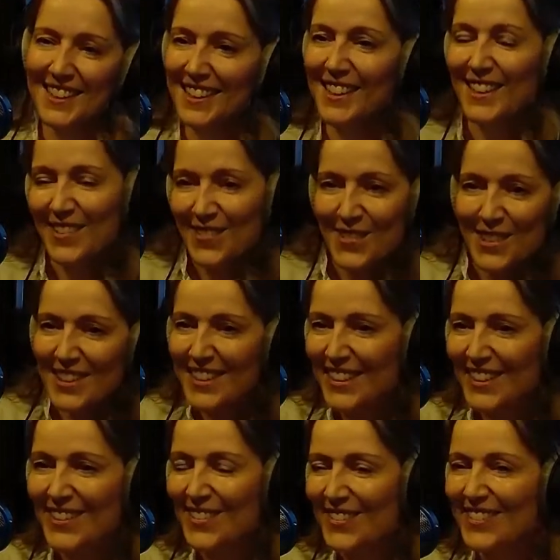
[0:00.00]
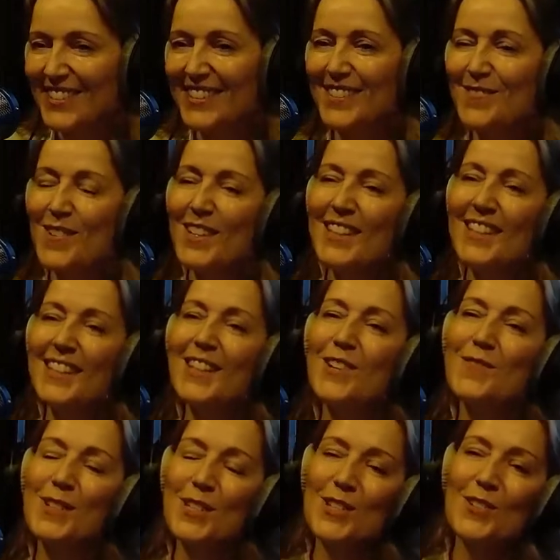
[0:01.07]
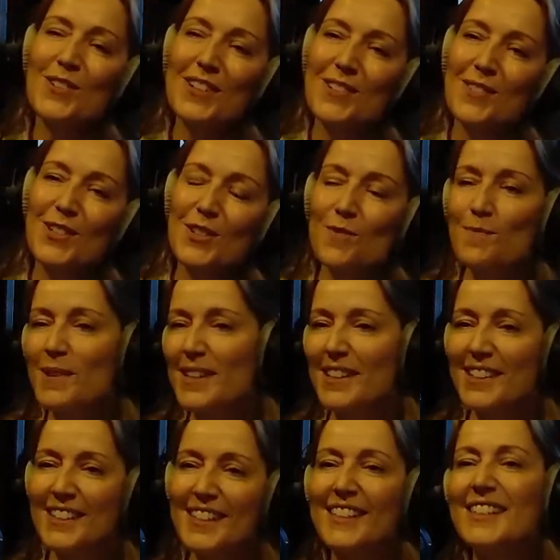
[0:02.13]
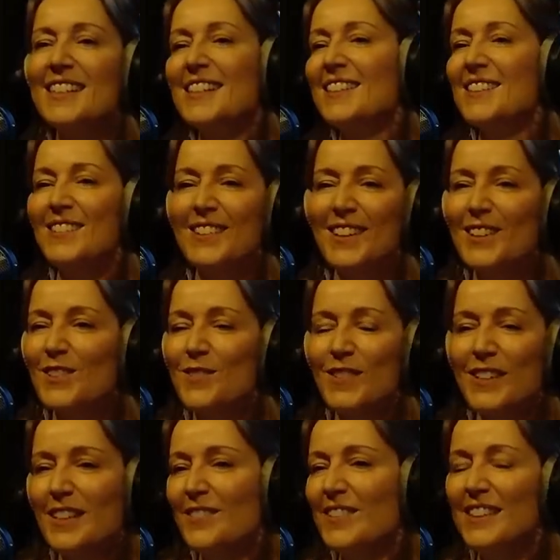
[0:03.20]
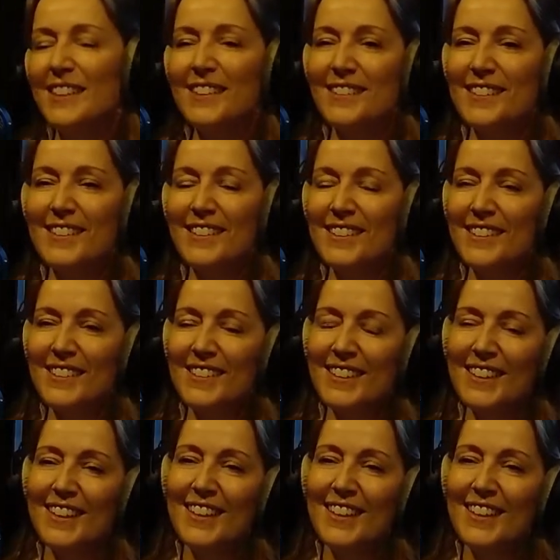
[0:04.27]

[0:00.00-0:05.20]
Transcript: Then it would, but I think coming to it when you've been in the city and you're living in London, and